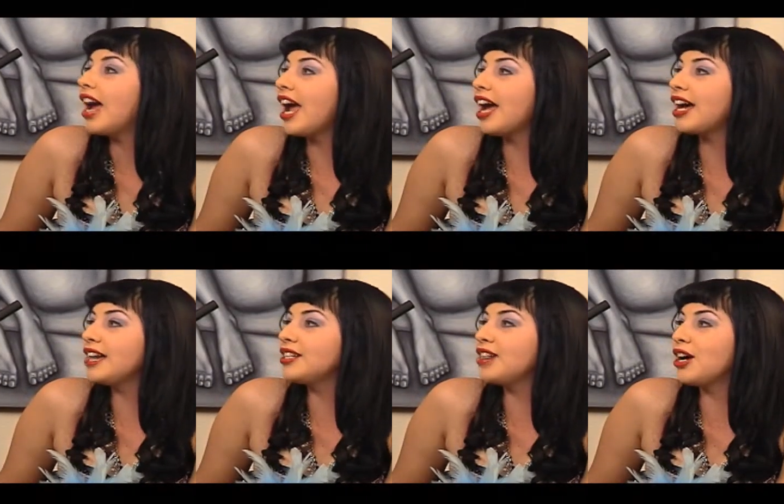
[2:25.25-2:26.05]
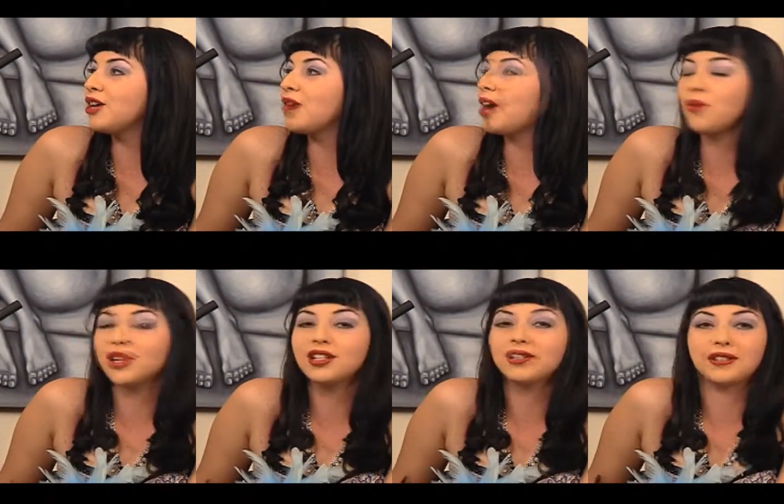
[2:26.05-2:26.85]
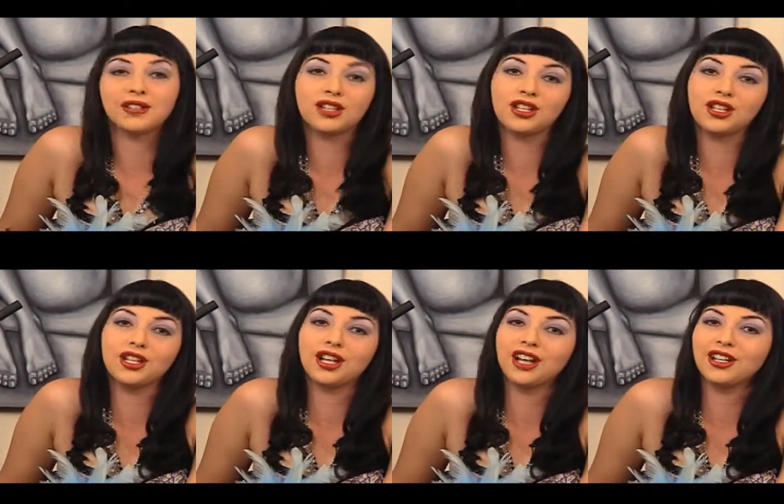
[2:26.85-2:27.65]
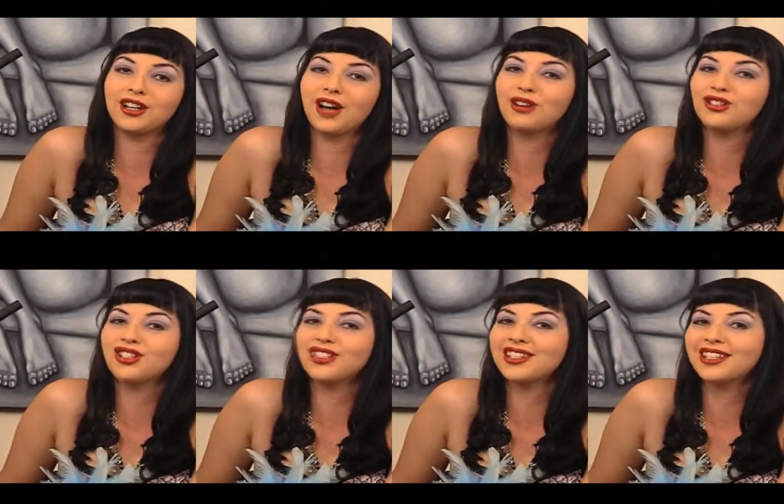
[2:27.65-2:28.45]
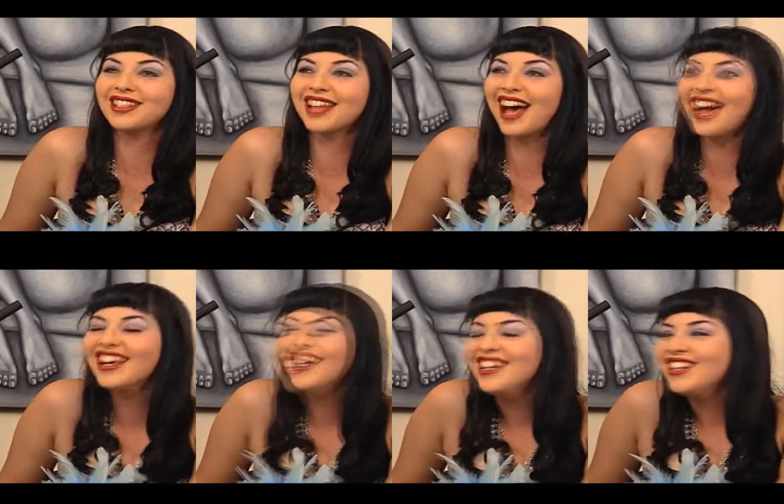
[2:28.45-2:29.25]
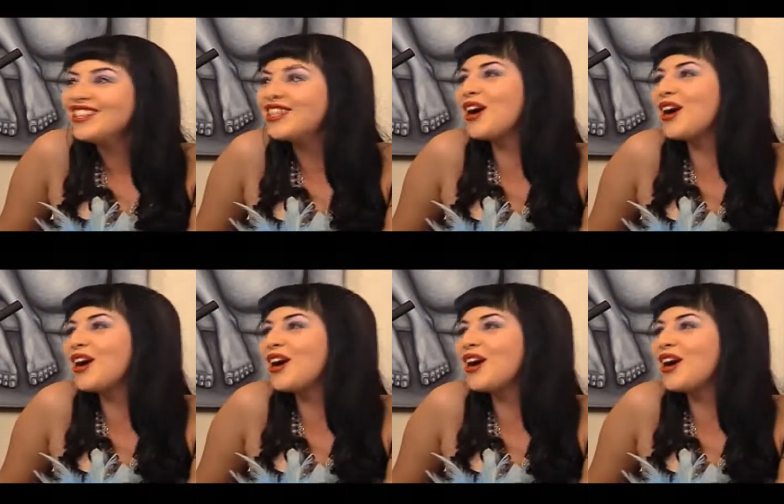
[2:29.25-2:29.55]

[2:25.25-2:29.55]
And I wanted to listen to The Cure. I know how cheesy is that.